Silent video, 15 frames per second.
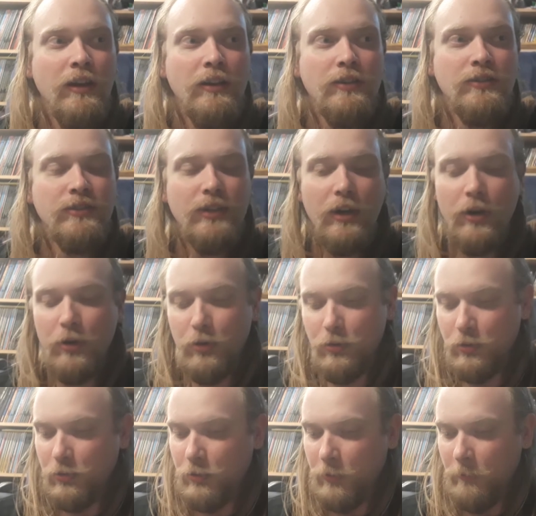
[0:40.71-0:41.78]

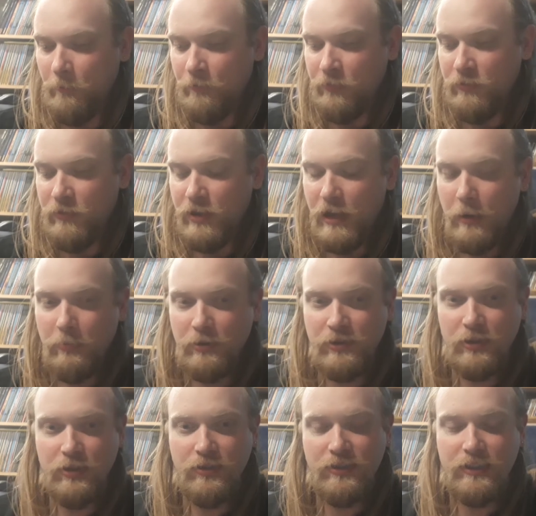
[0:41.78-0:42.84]
So the
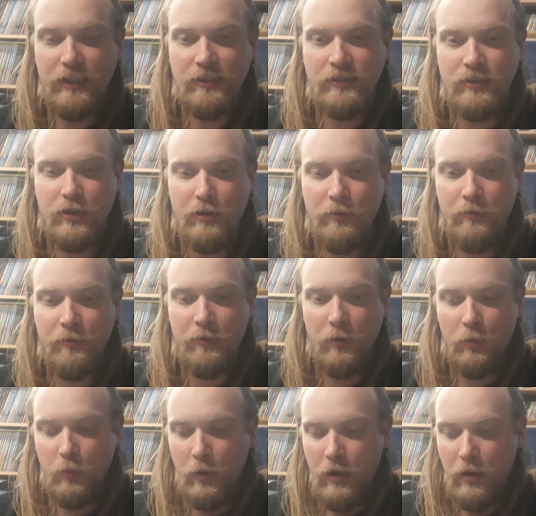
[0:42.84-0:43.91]
episode starts off
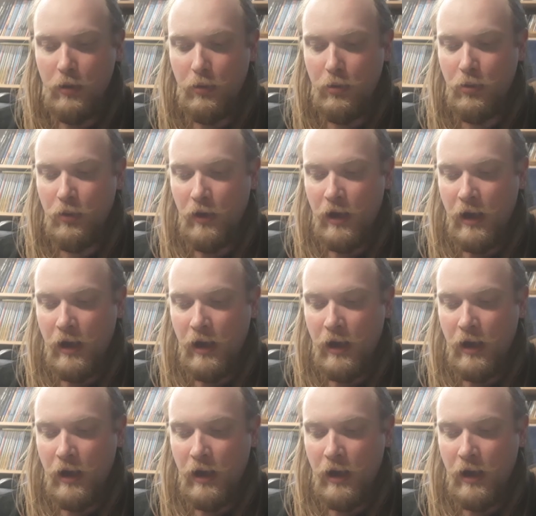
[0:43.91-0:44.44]
with